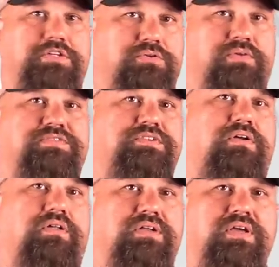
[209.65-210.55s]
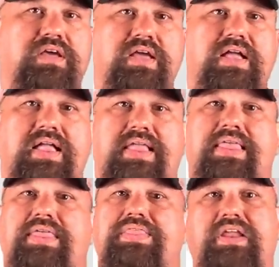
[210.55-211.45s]
two of salt.
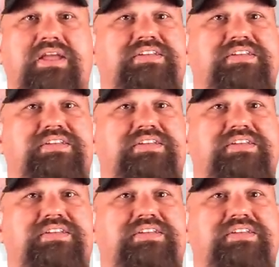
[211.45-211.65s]
Then I